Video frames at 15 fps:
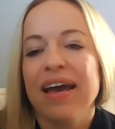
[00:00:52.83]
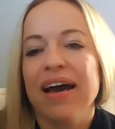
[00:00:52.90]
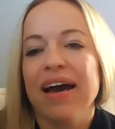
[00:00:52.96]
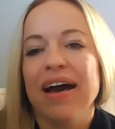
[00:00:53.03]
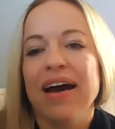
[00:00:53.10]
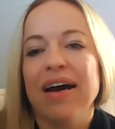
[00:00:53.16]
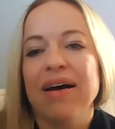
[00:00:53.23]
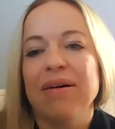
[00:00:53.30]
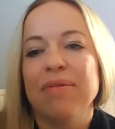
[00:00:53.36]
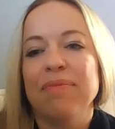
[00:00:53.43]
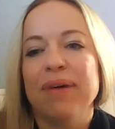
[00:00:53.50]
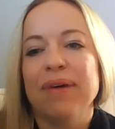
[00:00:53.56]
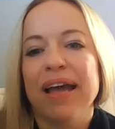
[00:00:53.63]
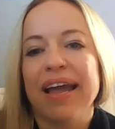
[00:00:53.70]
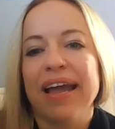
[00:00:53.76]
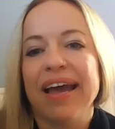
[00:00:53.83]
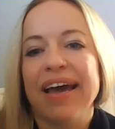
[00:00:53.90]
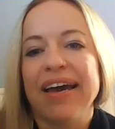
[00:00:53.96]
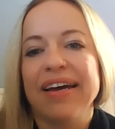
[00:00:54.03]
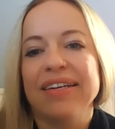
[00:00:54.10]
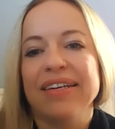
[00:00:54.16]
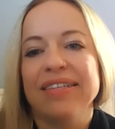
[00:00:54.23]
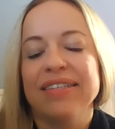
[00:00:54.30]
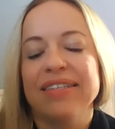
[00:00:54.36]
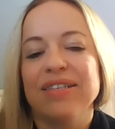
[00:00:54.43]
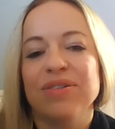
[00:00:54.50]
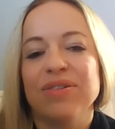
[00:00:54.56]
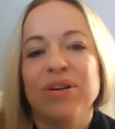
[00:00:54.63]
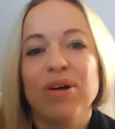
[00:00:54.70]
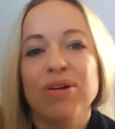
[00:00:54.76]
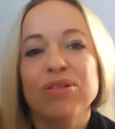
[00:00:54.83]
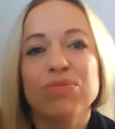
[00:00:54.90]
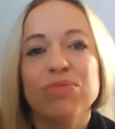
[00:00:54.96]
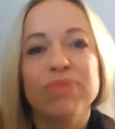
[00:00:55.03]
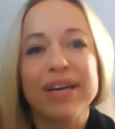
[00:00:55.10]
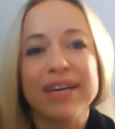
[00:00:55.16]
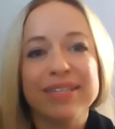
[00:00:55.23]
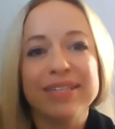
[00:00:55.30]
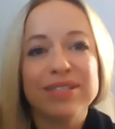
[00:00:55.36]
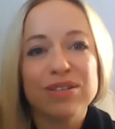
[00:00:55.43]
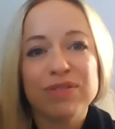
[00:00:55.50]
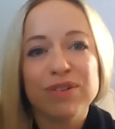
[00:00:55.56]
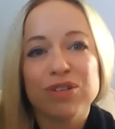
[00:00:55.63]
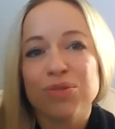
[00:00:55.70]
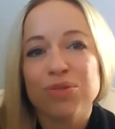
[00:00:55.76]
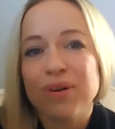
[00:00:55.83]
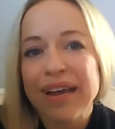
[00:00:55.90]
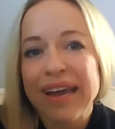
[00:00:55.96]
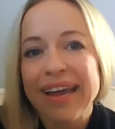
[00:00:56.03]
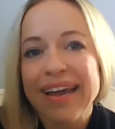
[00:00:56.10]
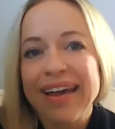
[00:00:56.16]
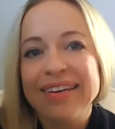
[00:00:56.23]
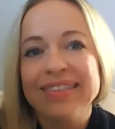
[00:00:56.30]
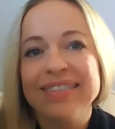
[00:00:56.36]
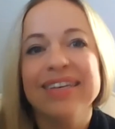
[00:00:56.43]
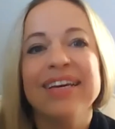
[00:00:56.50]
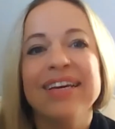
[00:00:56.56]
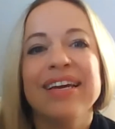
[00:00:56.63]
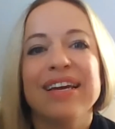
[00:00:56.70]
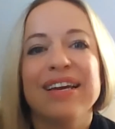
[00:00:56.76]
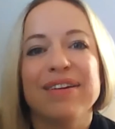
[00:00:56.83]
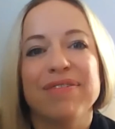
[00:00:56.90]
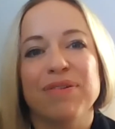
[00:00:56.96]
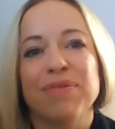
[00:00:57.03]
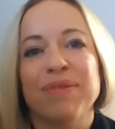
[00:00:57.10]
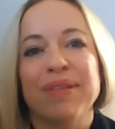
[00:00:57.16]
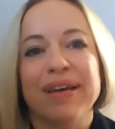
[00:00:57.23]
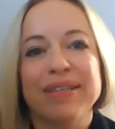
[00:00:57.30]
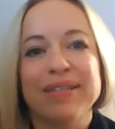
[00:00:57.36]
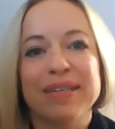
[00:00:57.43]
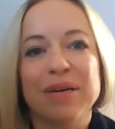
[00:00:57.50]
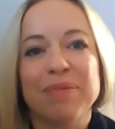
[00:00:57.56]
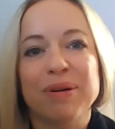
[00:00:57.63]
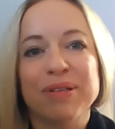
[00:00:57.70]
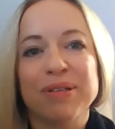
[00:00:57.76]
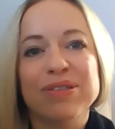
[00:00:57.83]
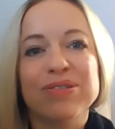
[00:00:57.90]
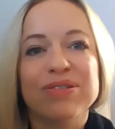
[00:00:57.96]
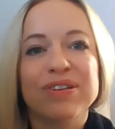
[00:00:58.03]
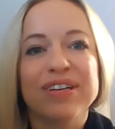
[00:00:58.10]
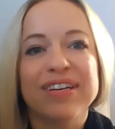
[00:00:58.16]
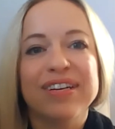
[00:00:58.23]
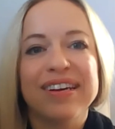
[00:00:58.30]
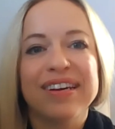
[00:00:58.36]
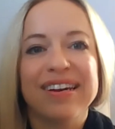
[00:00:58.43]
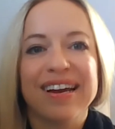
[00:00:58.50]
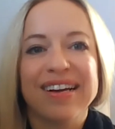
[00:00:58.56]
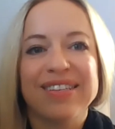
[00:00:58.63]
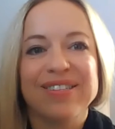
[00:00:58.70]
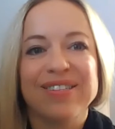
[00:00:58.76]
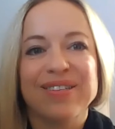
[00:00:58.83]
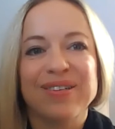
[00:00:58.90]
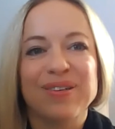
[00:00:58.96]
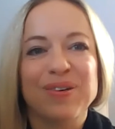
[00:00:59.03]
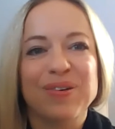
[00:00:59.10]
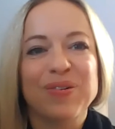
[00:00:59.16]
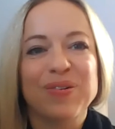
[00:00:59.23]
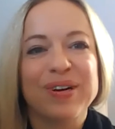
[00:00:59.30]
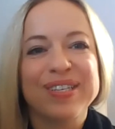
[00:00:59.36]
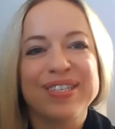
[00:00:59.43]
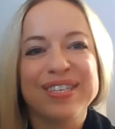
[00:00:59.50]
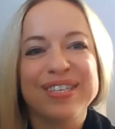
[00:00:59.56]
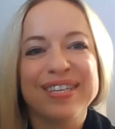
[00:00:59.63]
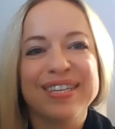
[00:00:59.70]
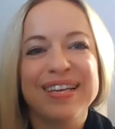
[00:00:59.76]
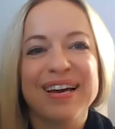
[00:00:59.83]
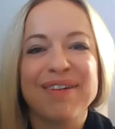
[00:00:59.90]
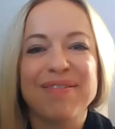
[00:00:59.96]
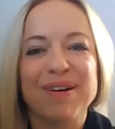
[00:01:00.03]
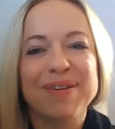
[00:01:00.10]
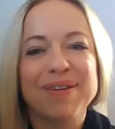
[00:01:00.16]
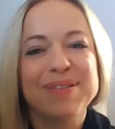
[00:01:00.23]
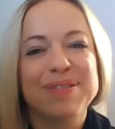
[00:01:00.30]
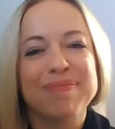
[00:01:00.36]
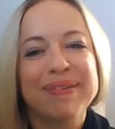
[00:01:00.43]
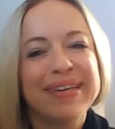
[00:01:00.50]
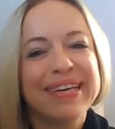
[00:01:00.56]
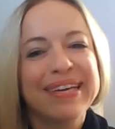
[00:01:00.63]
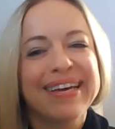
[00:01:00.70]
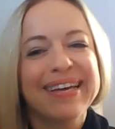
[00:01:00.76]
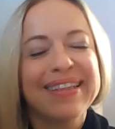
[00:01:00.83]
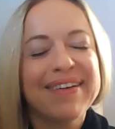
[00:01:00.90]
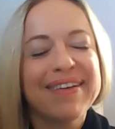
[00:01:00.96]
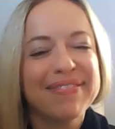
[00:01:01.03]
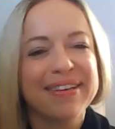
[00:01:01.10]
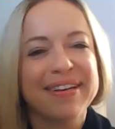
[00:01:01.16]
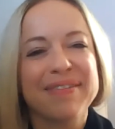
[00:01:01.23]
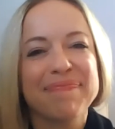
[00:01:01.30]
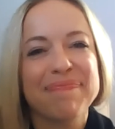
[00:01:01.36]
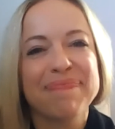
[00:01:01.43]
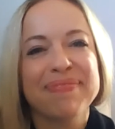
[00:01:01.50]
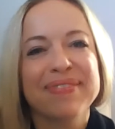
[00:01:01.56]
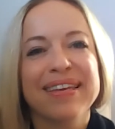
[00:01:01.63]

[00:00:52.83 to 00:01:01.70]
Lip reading: And you can also raise your virtual hand if you would like to come on screen and ask your question. That would also be lovely.